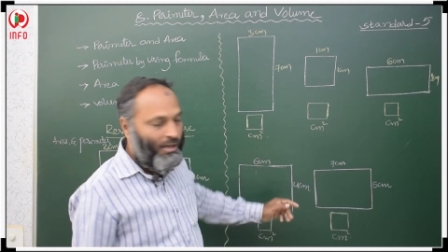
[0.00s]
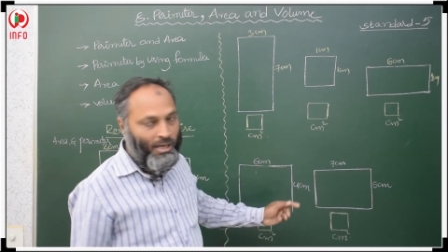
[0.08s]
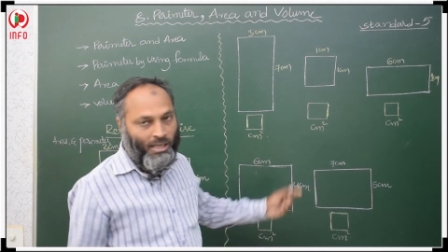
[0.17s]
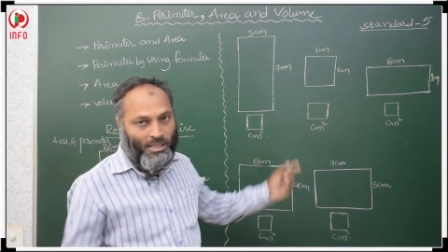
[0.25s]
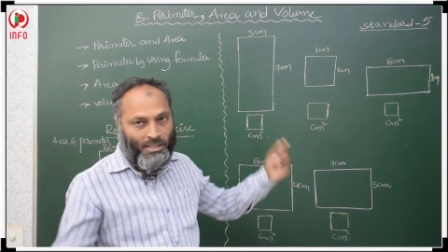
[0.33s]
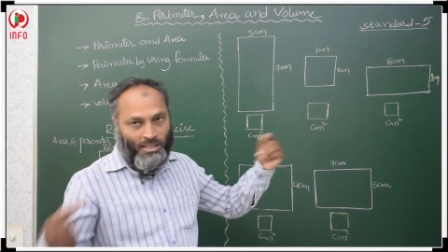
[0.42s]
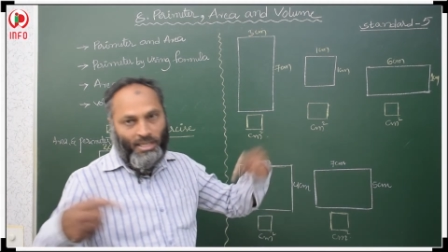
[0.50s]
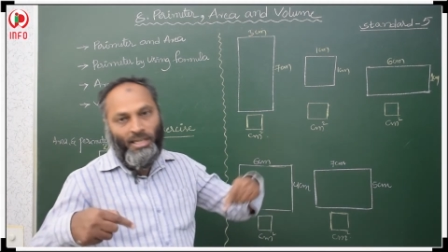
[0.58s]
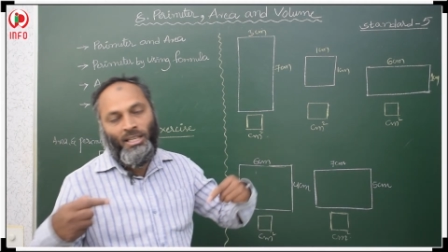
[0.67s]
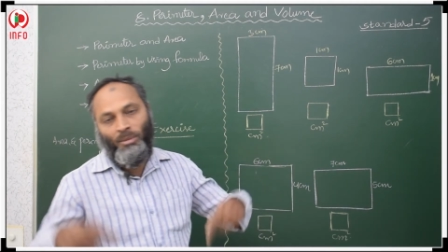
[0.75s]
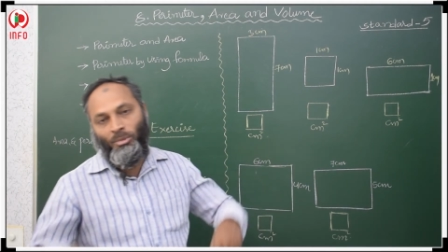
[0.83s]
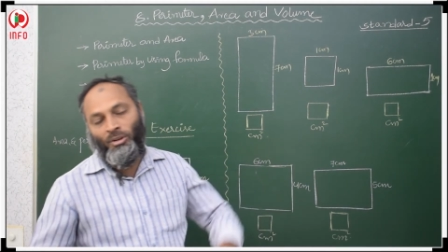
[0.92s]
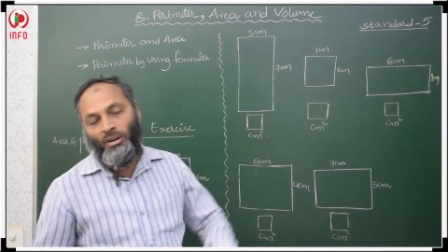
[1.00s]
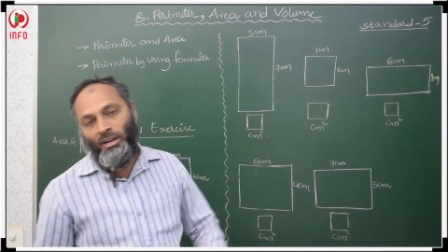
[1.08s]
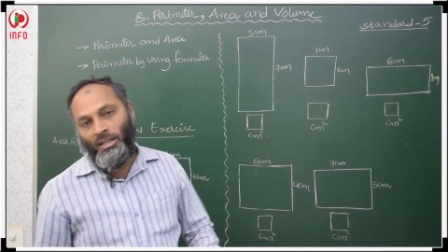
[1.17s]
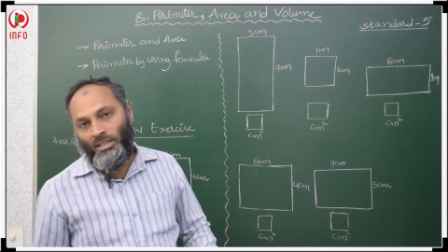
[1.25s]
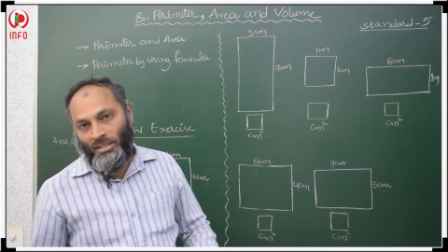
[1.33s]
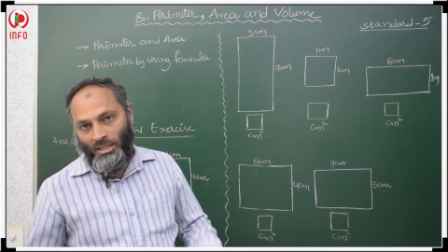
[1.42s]
inside the
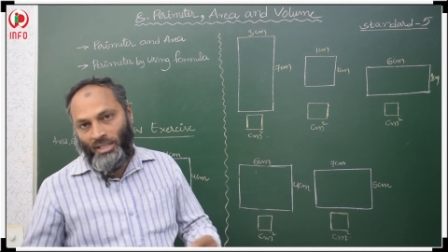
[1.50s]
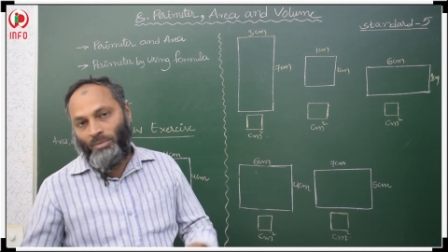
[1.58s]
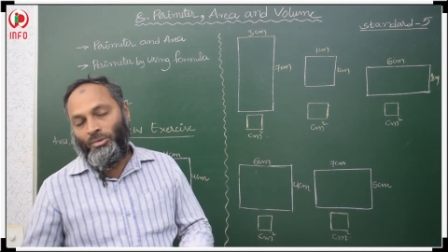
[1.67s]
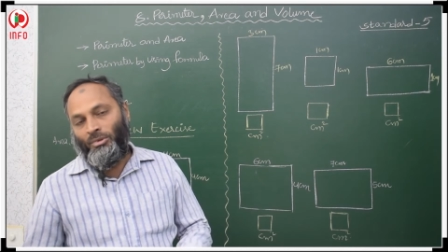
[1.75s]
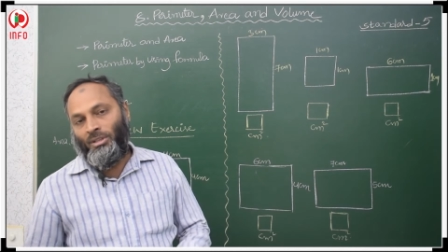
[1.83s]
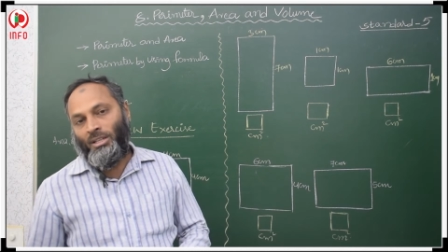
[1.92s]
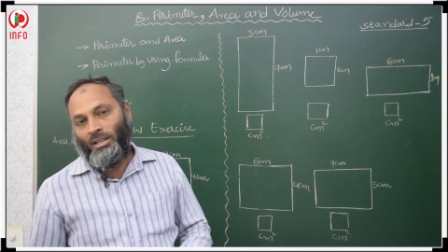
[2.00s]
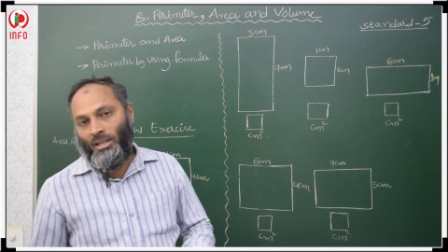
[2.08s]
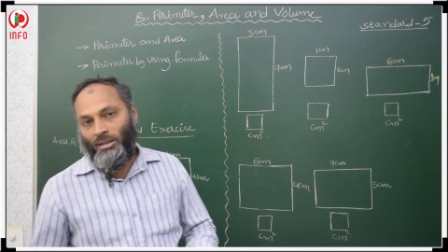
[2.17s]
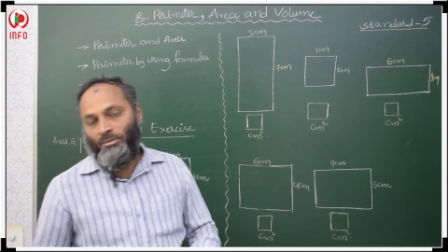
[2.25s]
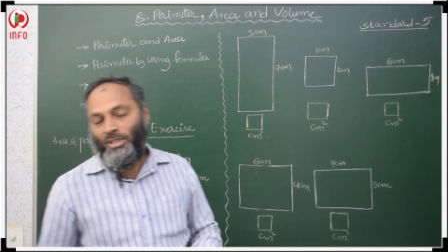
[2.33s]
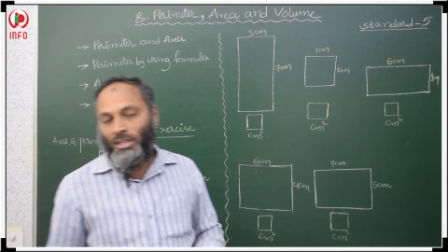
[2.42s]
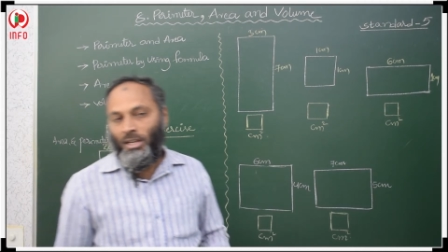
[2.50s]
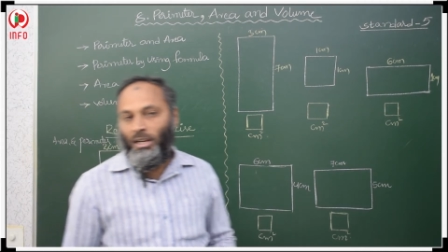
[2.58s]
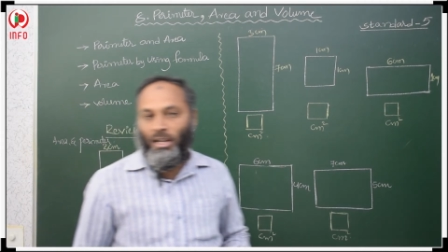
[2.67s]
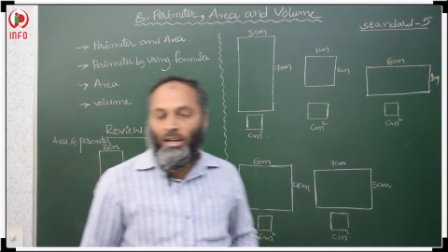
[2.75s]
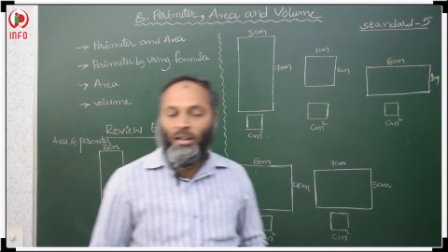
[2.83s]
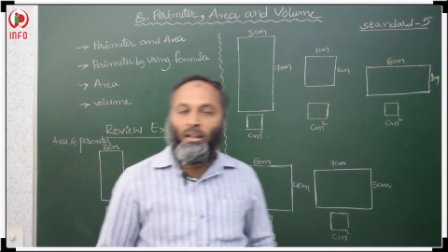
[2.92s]
boundaries that portion comes
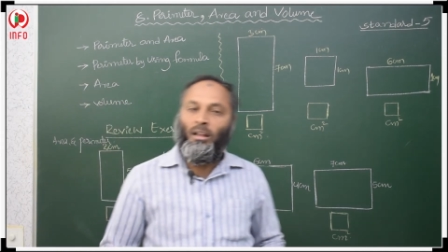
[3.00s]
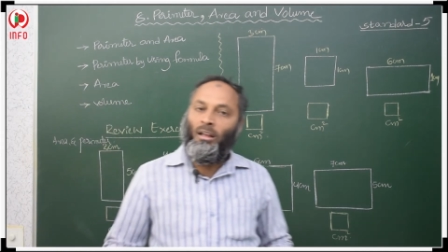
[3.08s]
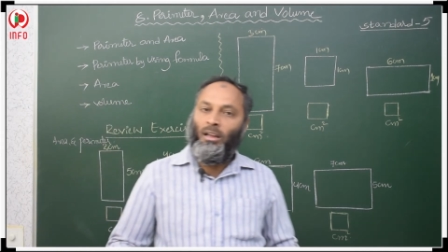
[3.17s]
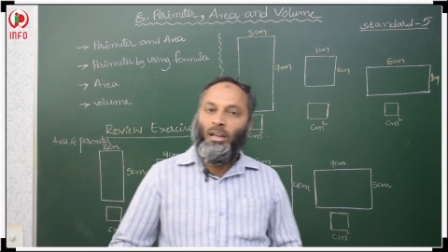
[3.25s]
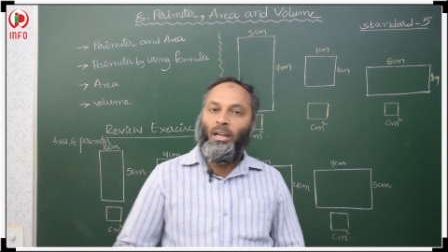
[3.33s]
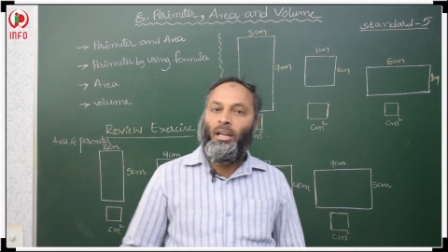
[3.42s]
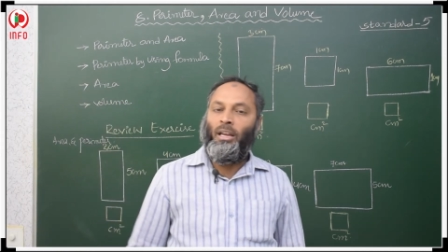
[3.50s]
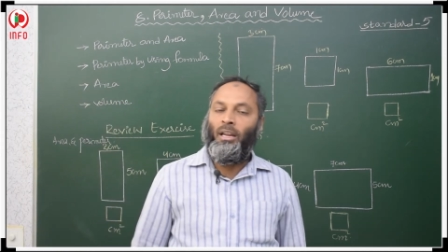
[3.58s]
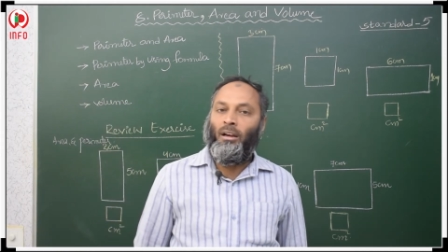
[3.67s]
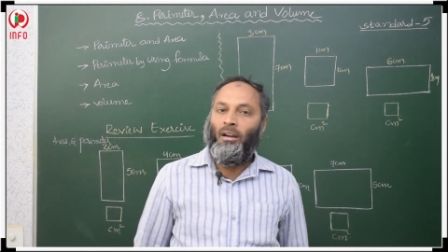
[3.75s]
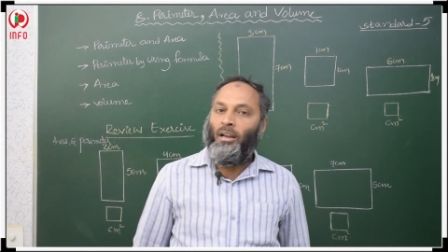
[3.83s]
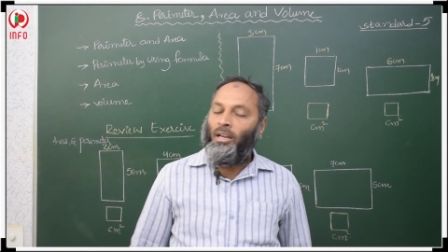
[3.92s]
under area.